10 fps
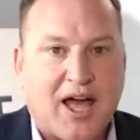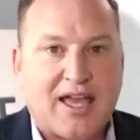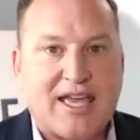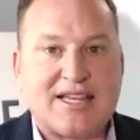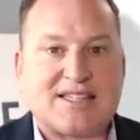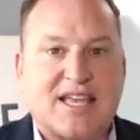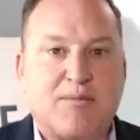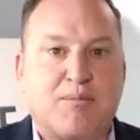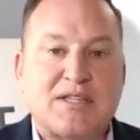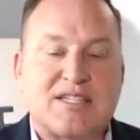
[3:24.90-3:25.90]
It is a
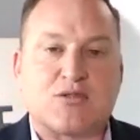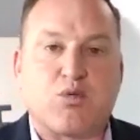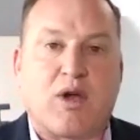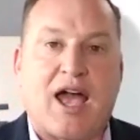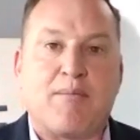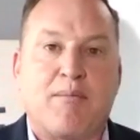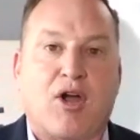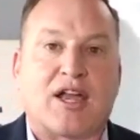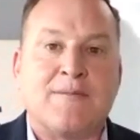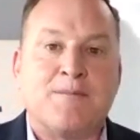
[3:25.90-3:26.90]
business where I
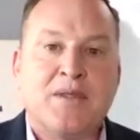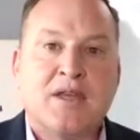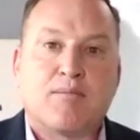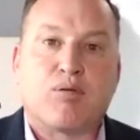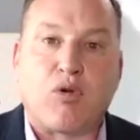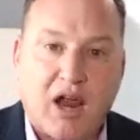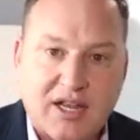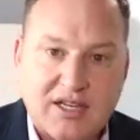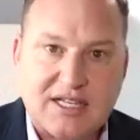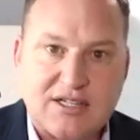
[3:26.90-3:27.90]
market
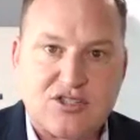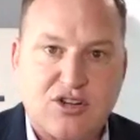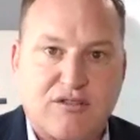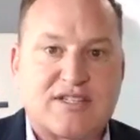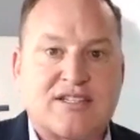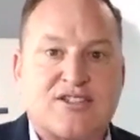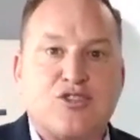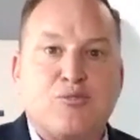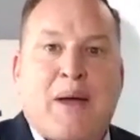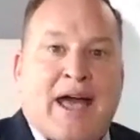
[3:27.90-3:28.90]
products and services
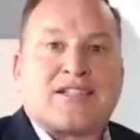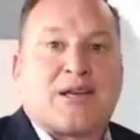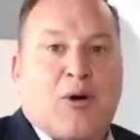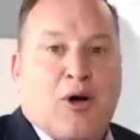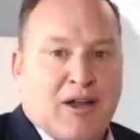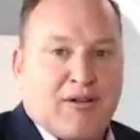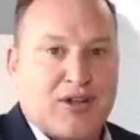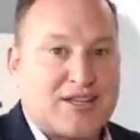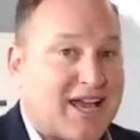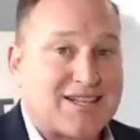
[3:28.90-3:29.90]
to basketball referees.